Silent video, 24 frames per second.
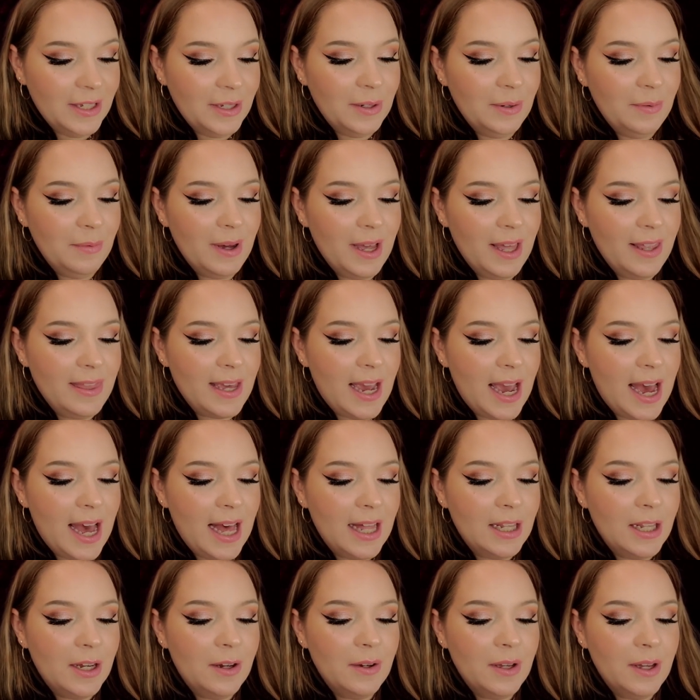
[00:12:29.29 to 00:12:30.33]
with
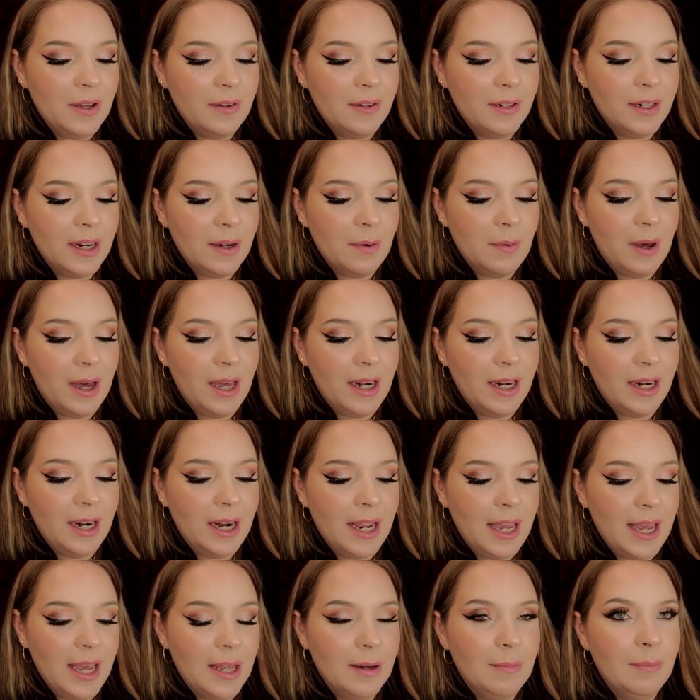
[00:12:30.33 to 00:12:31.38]
aloe, coconut water,
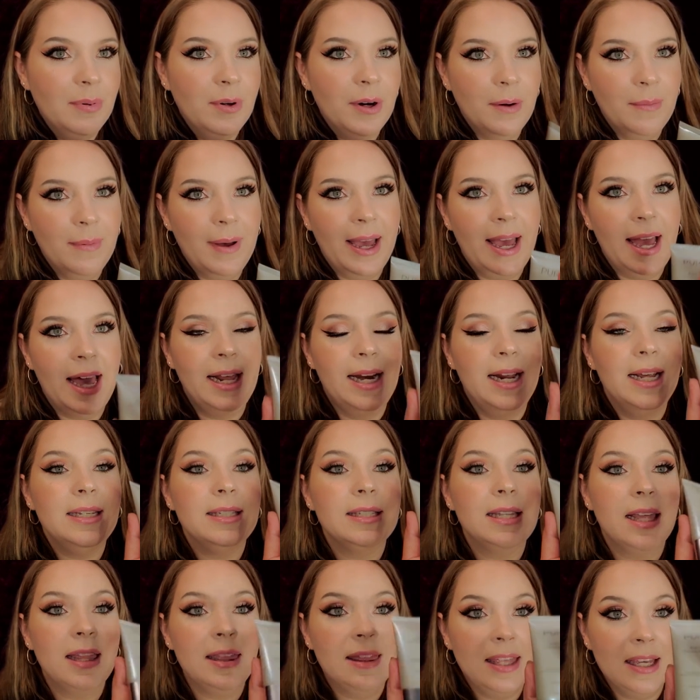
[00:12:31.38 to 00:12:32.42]
and
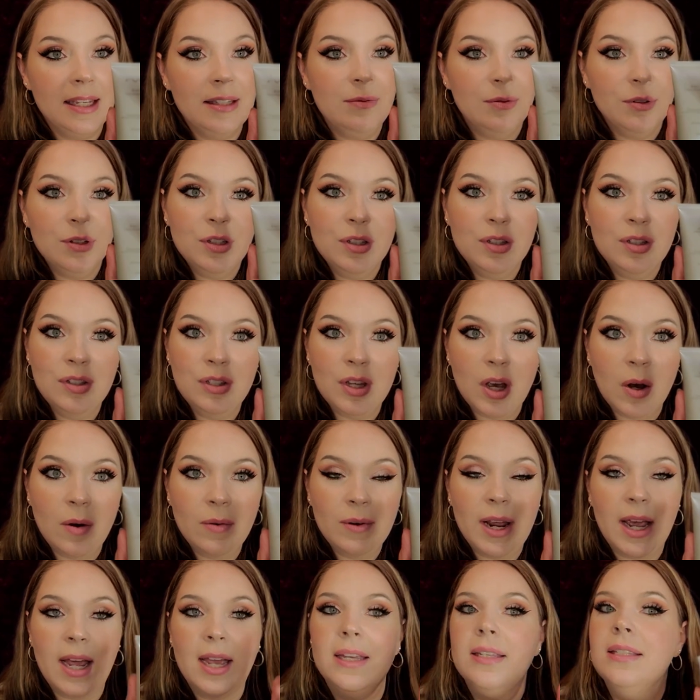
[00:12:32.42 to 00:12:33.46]
probiotics. This was so
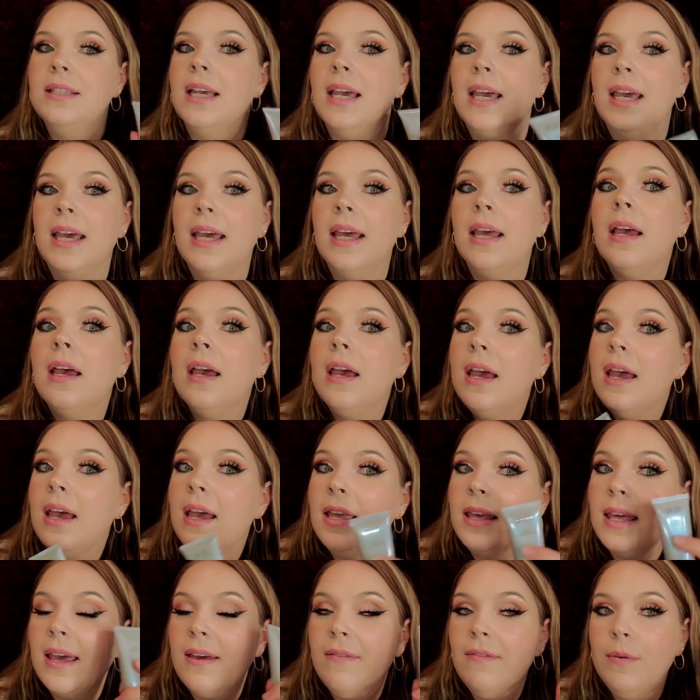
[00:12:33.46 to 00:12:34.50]
nice. It
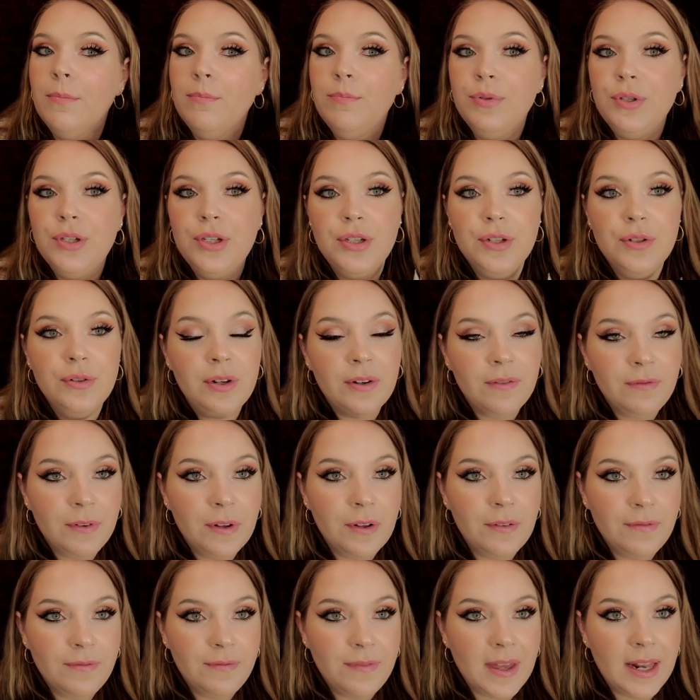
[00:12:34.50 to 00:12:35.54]
gave a
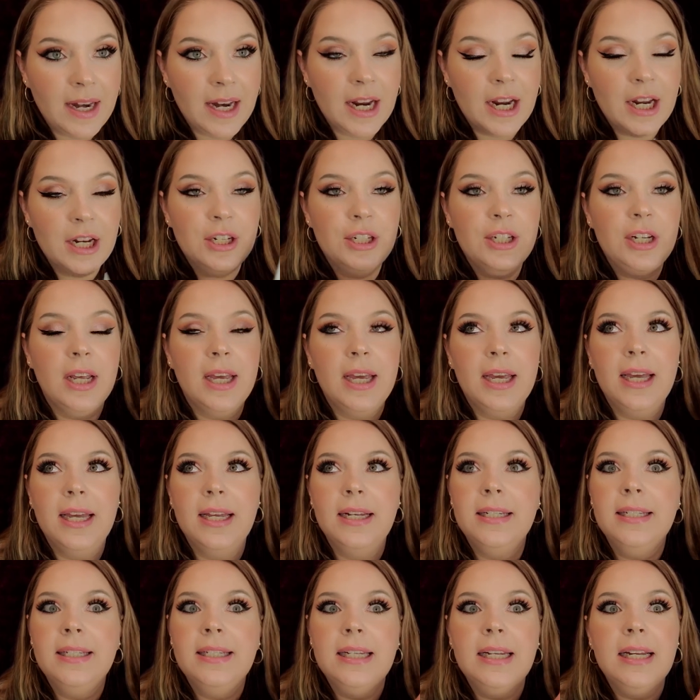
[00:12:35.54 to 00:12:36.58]
beautiful finish.
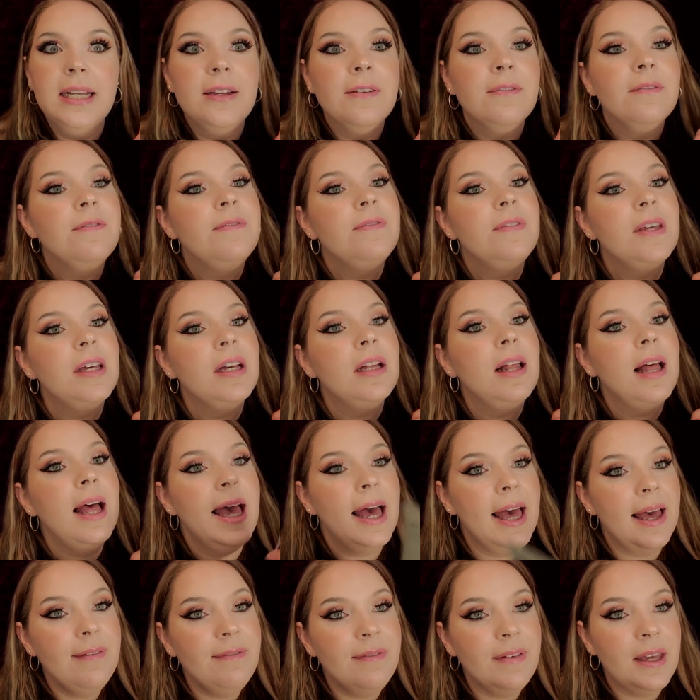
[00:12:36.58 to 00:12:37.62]
It didn't feel
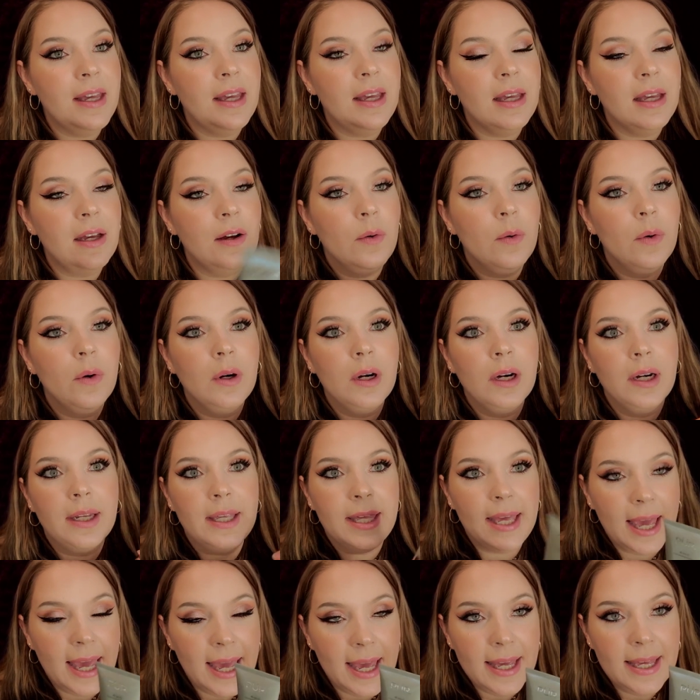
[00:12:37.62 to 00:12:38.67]
heavy or
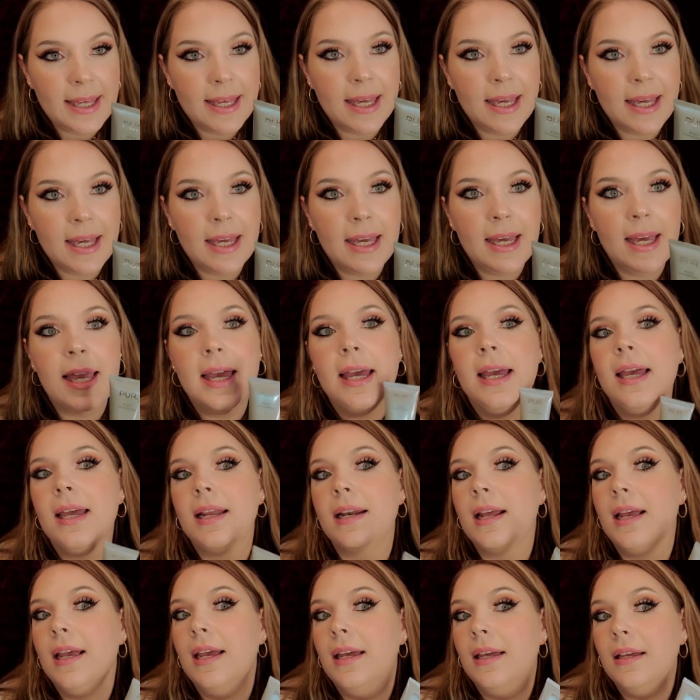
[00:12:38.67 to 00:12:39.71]
cakey, and
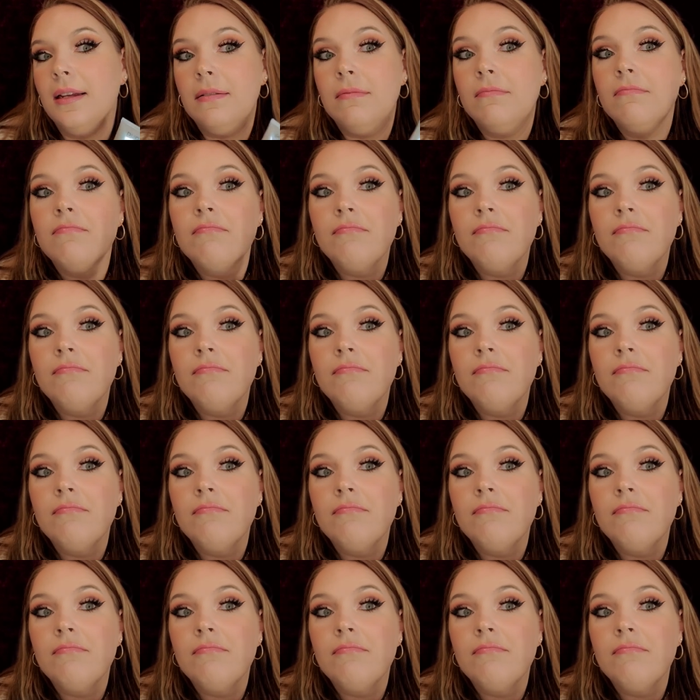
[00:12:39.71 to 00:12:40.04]
it